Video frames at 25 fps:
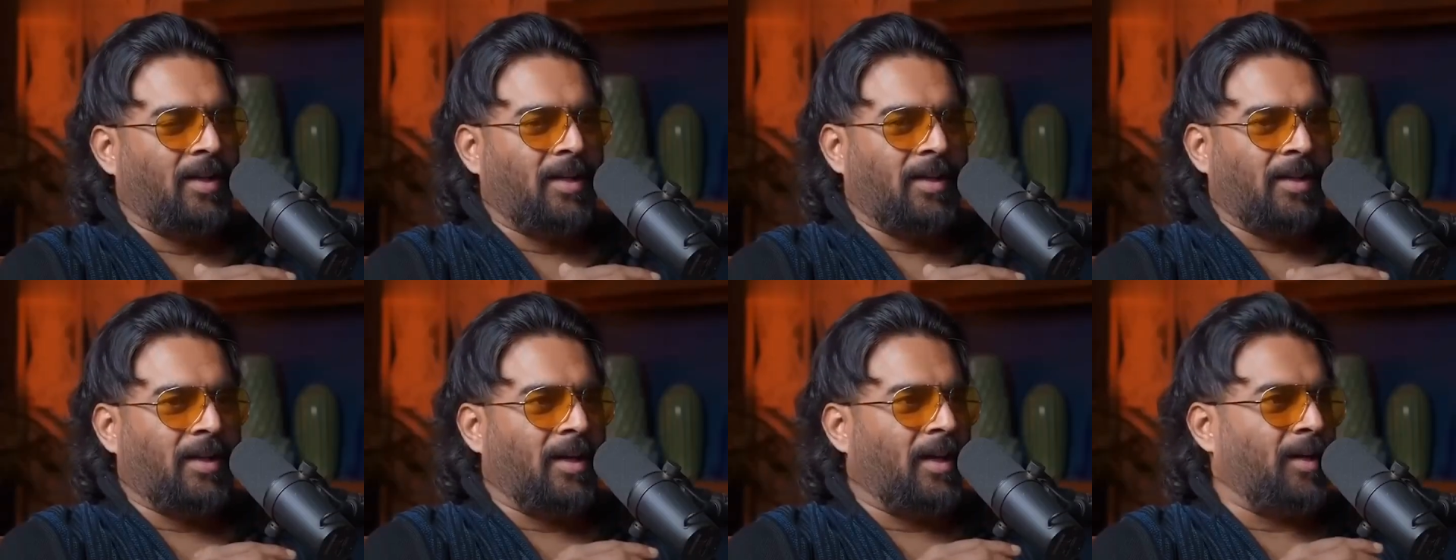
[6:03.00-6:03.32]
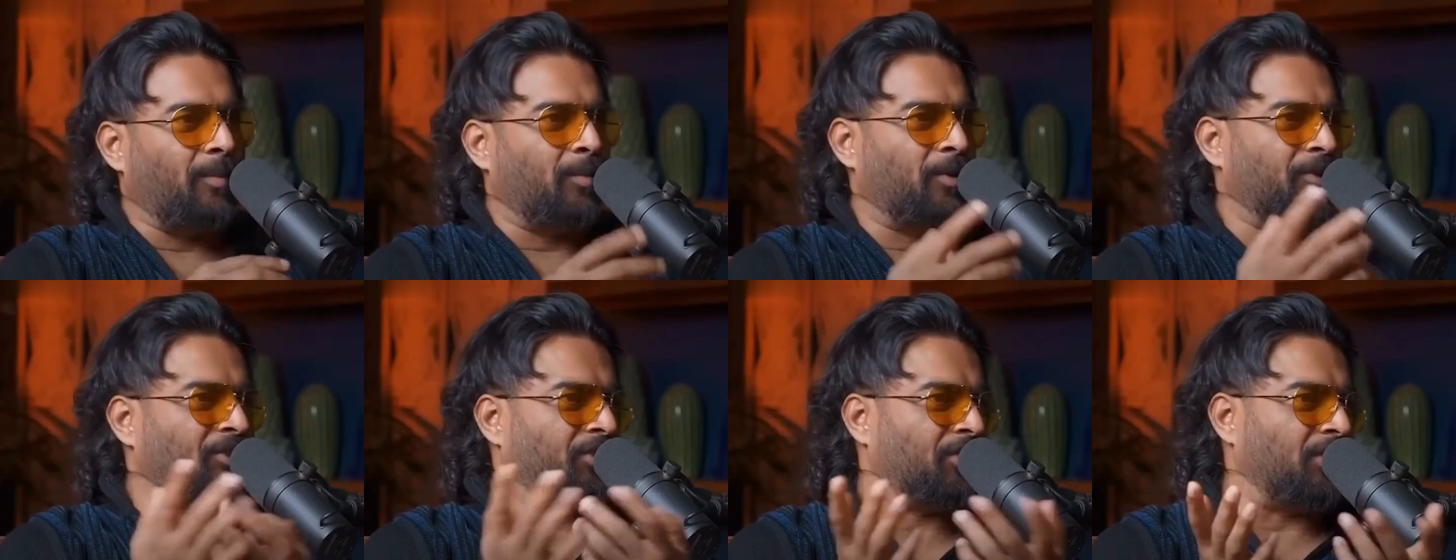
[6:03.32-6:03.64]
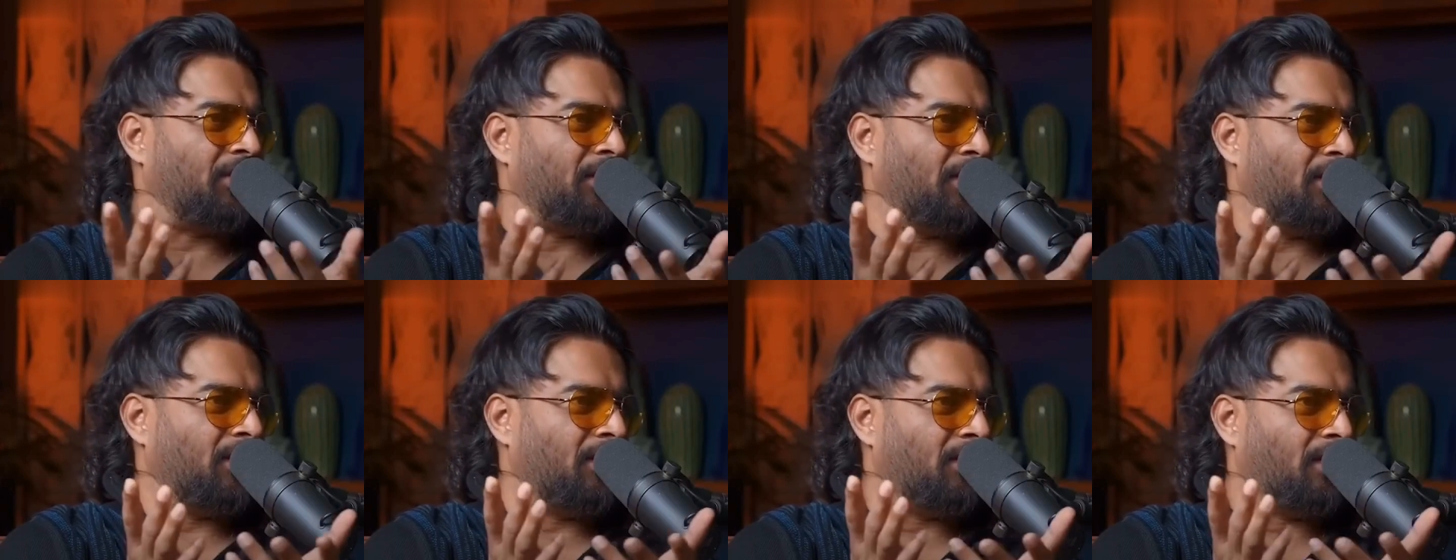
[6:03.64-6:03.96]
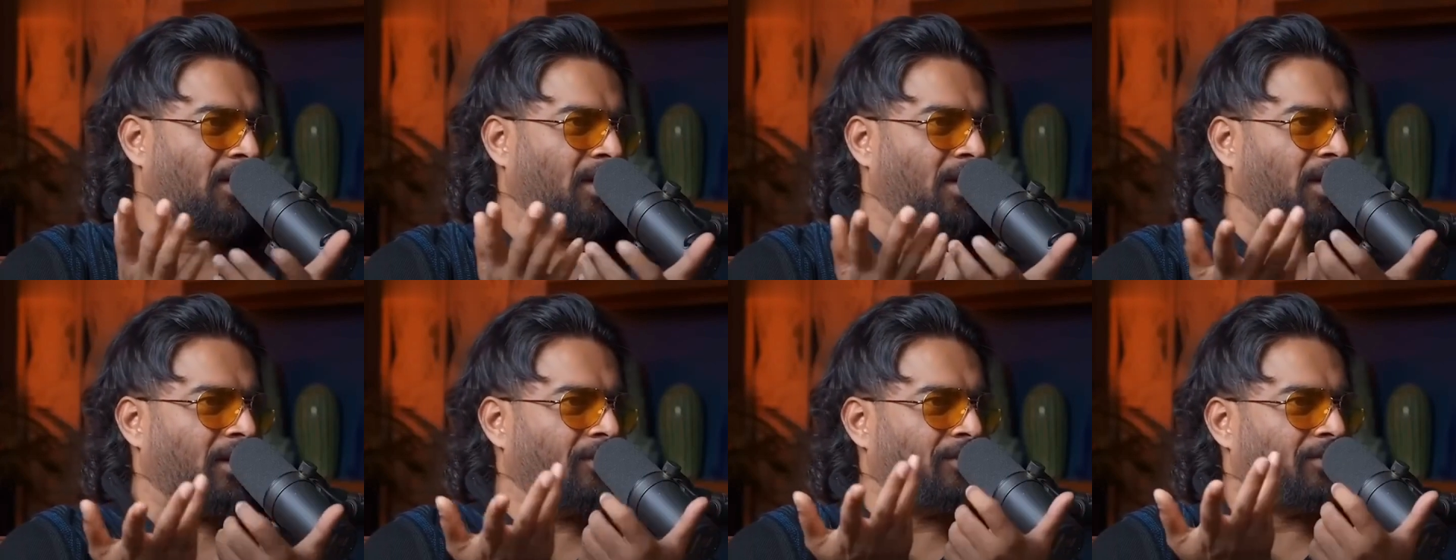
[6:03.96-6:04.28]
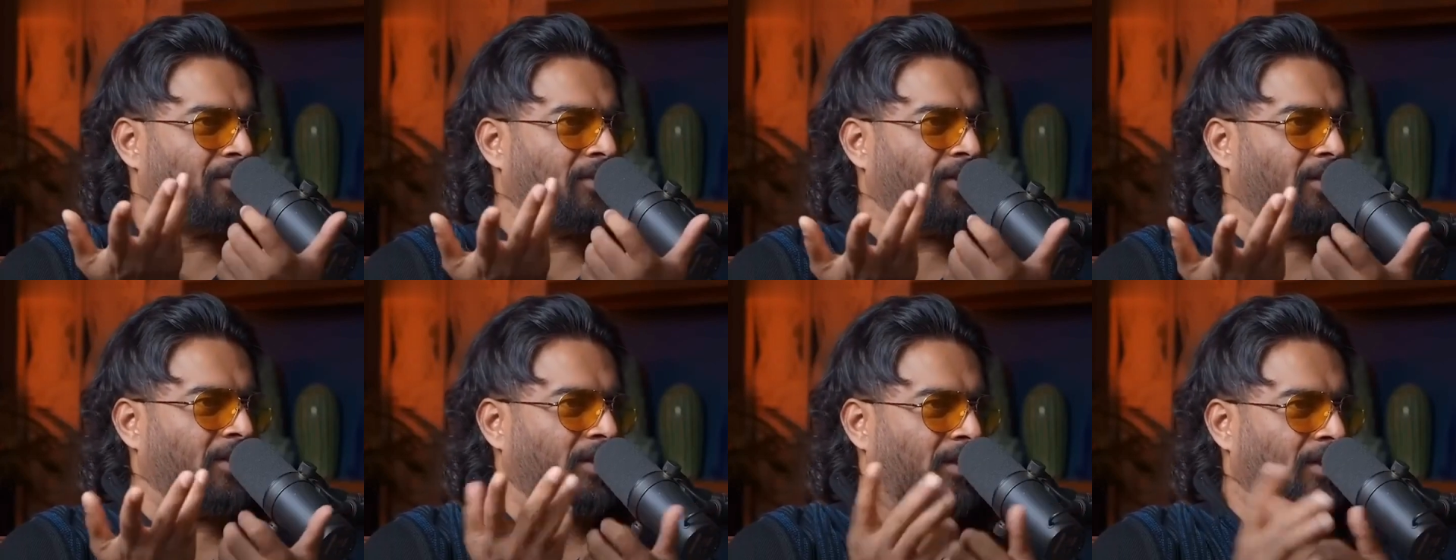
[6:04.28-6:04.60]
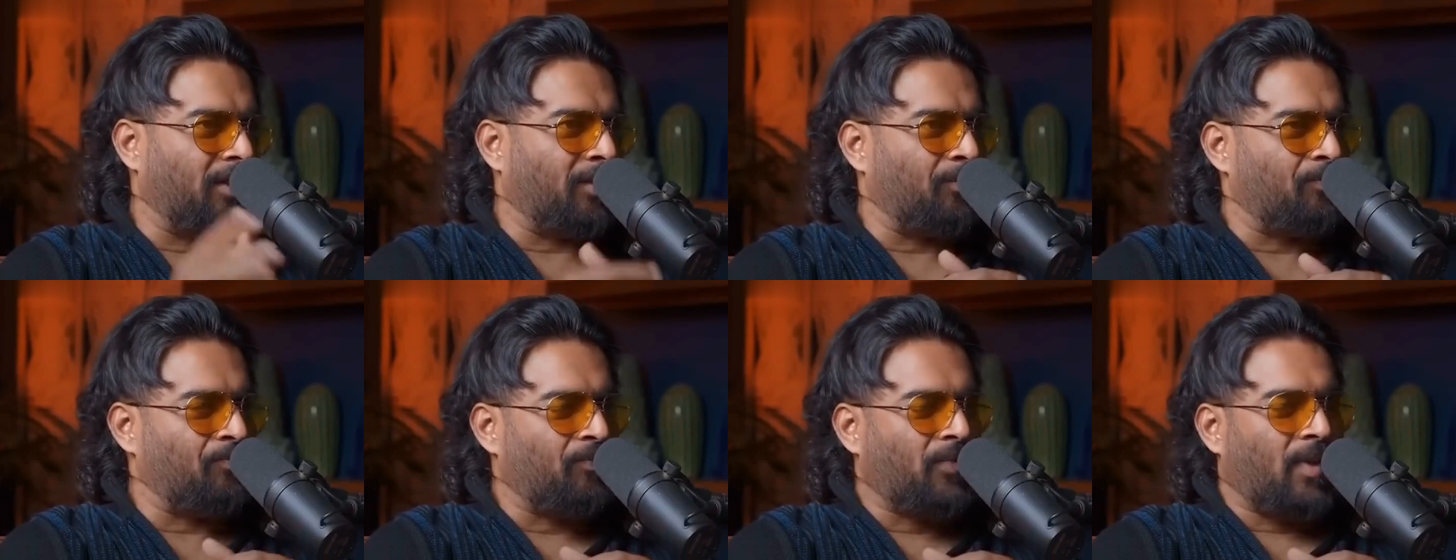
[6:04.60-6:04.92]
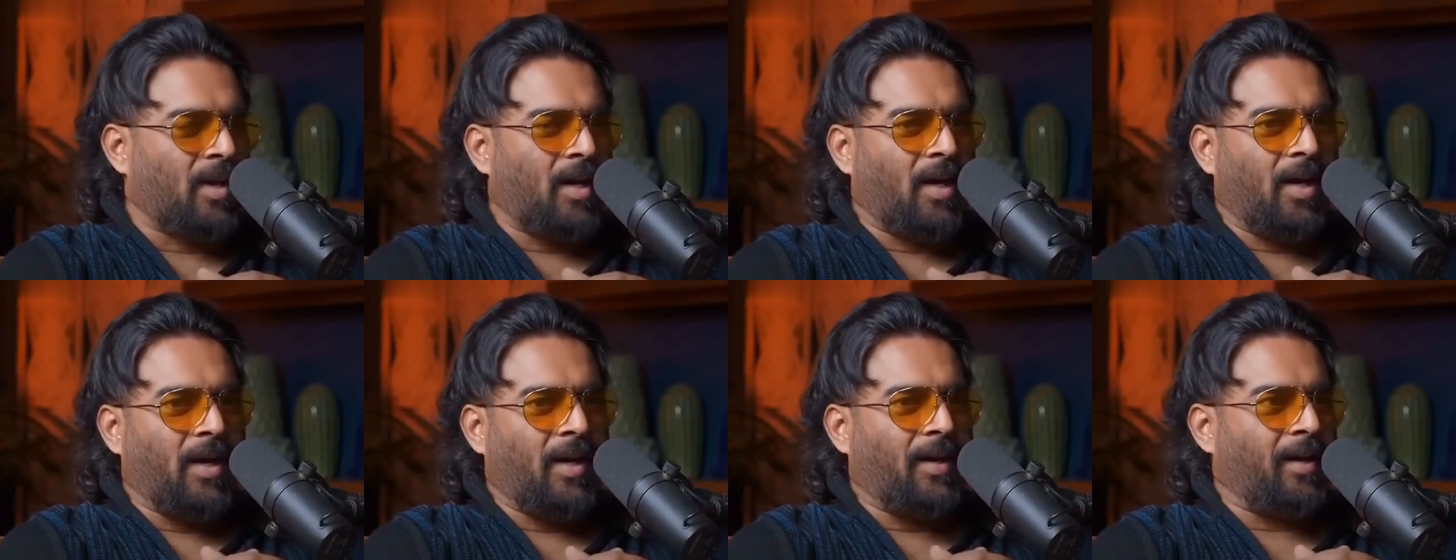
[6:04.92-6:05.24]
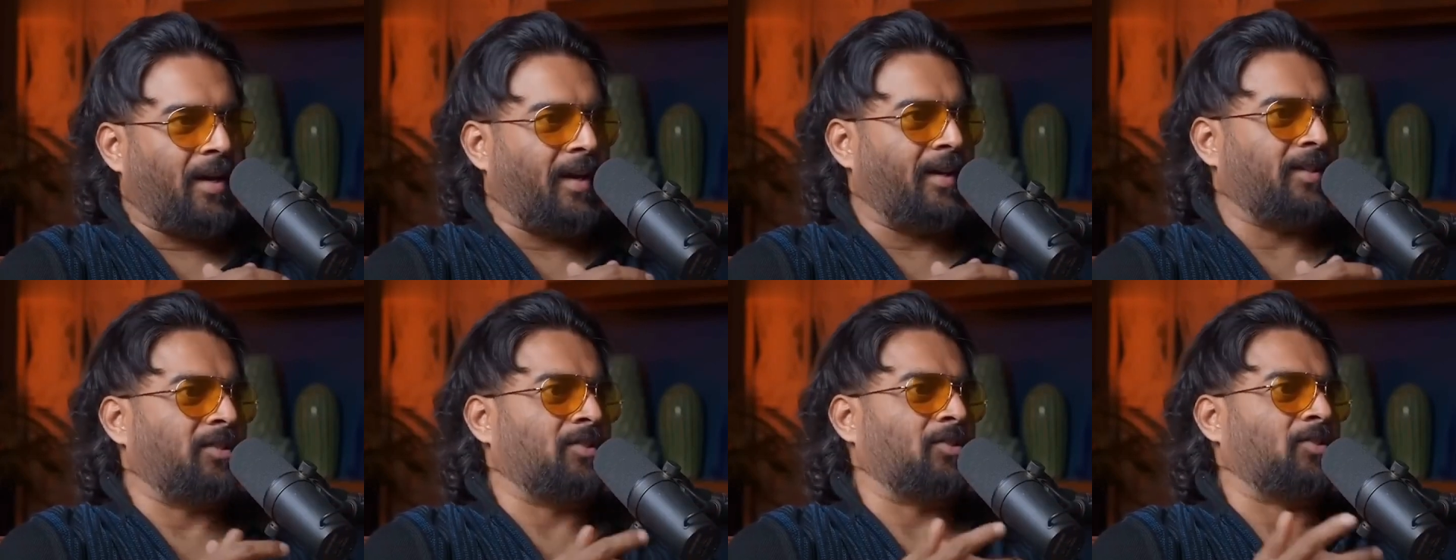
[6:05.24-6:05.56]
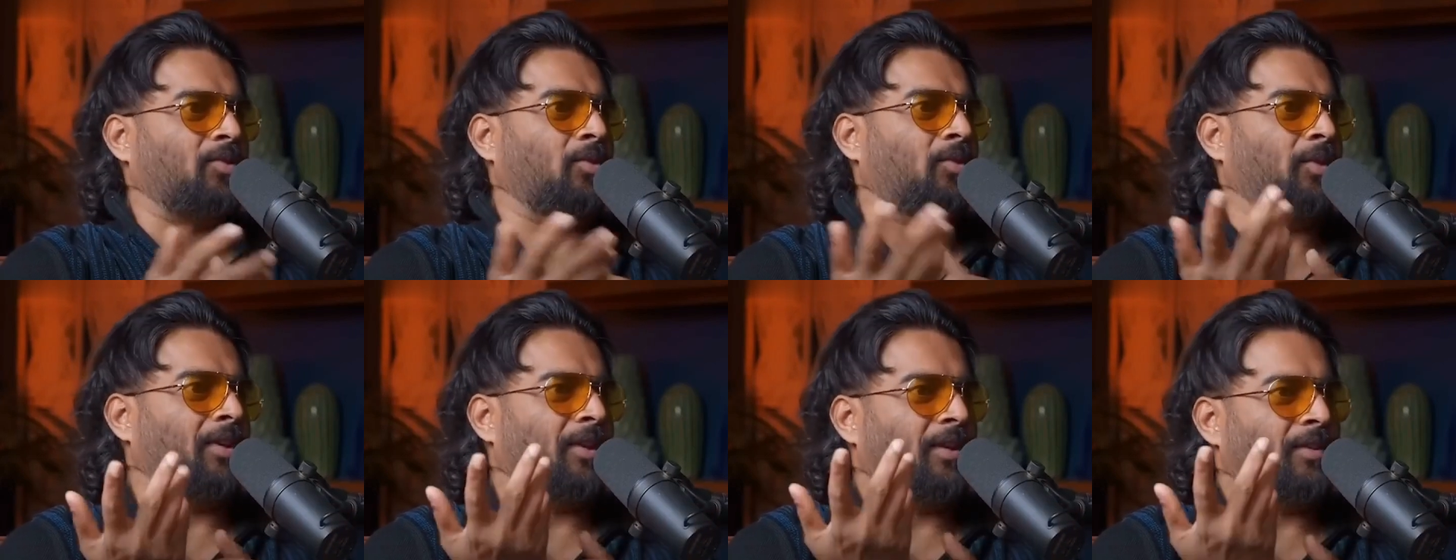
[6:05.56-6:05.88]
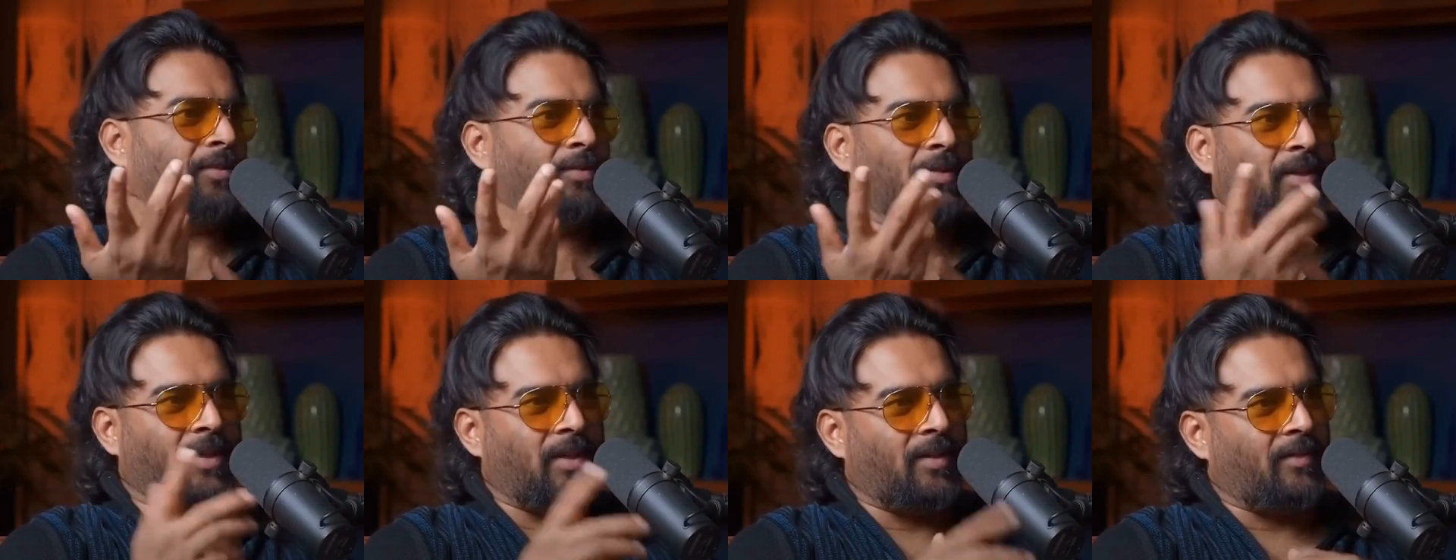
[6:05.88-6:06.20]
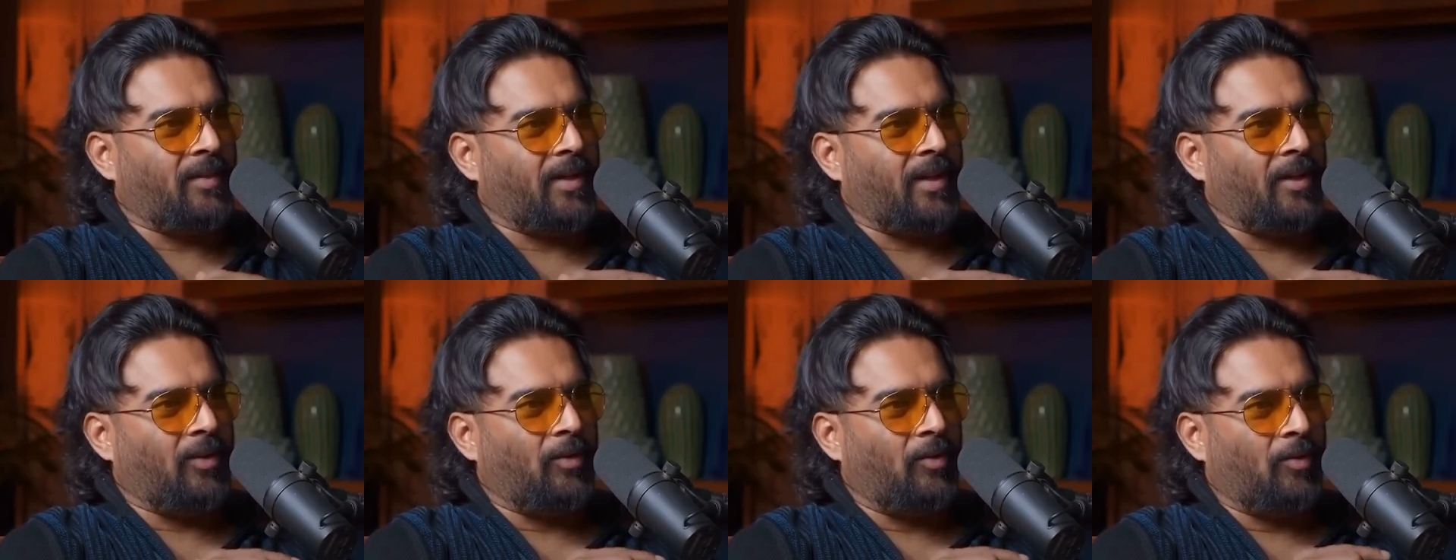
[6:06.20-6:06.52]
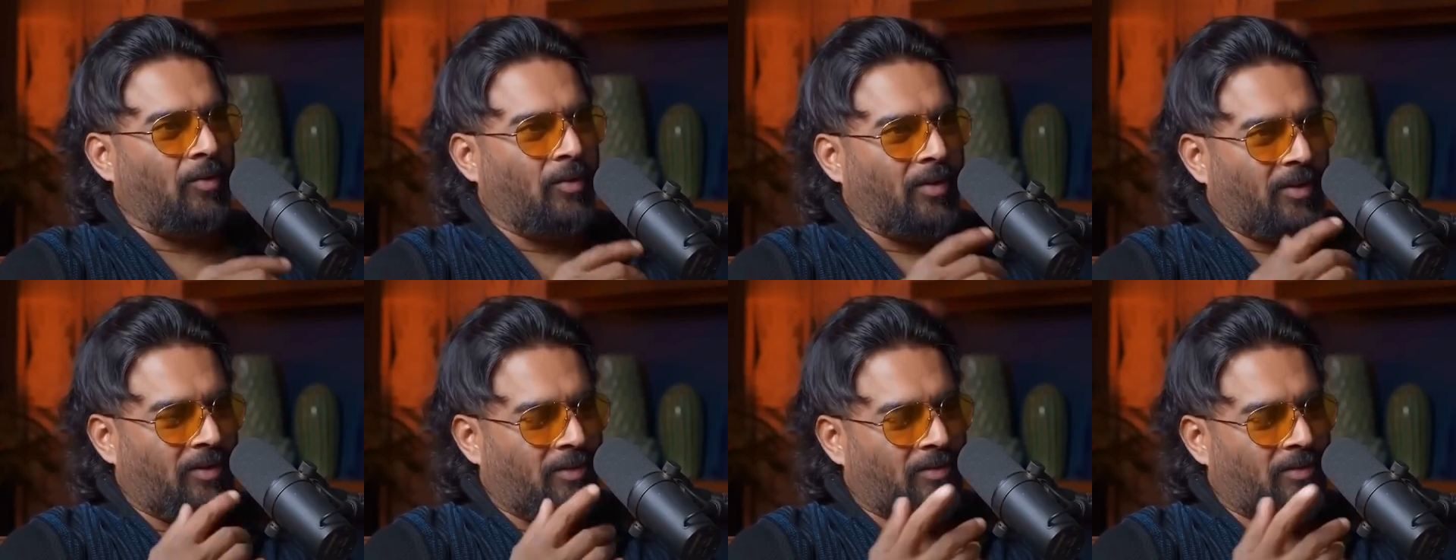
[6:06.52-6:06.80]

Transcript: I'm a skier. I love skiing. I write stories wherever I go and,